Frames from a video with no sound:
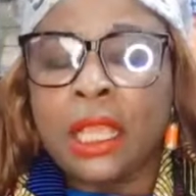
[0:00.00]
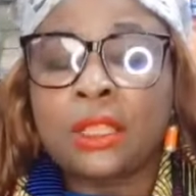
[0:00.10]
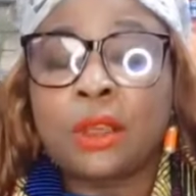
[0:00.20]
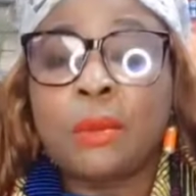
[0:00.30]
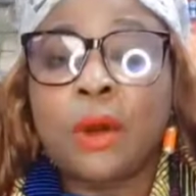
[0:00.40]

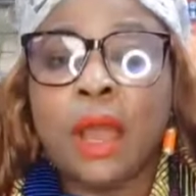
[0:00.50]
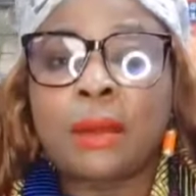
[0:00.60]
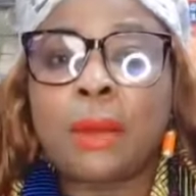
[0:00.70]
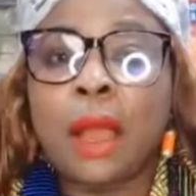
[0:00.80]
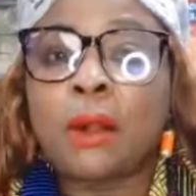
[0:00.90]
Ezomo
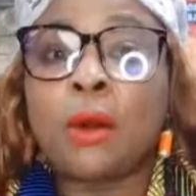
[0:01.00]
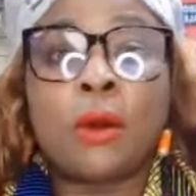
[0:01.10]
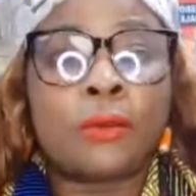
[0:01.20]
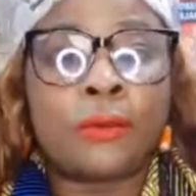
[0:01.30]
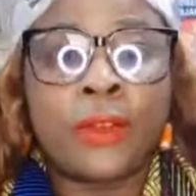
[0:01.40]
Agba
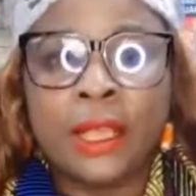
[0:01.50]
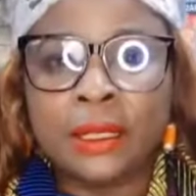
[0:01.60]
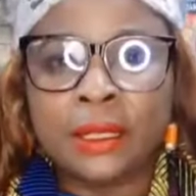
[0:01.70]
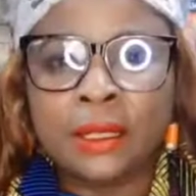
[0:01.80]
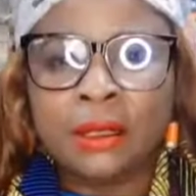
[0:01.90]
got
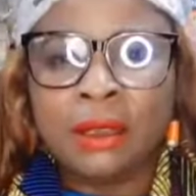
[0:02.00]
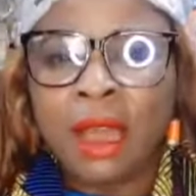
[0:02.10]
vexed.